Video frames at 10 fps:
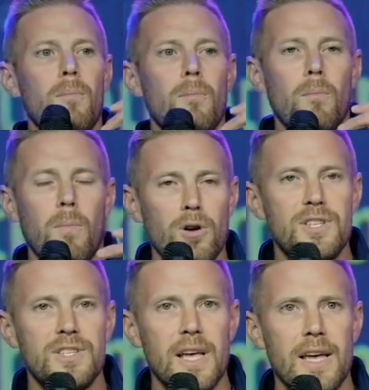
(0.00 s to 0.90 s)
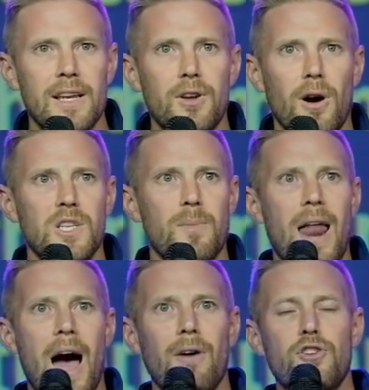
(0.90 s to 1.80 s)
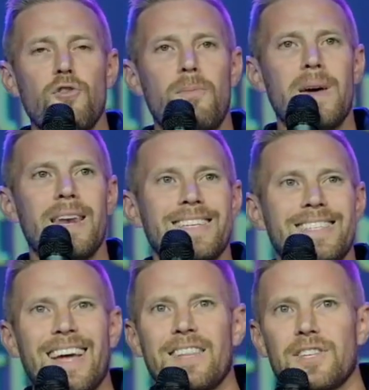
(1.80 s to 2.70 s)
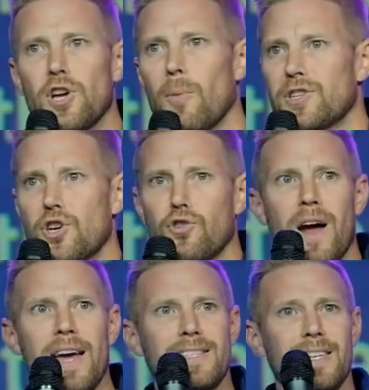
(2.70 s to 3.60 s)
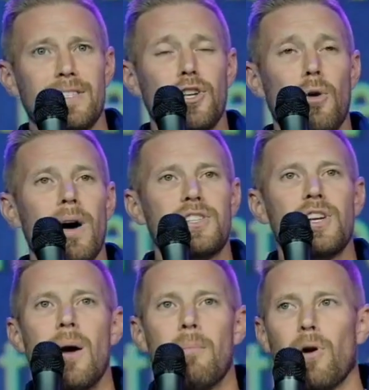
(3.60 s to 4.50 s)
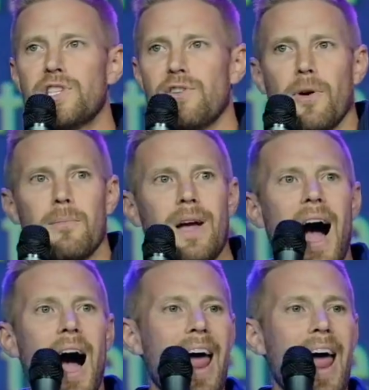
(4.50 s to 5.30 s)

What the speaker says: mercy, and he talks about how you've been extended so much grace and so much mercy from God.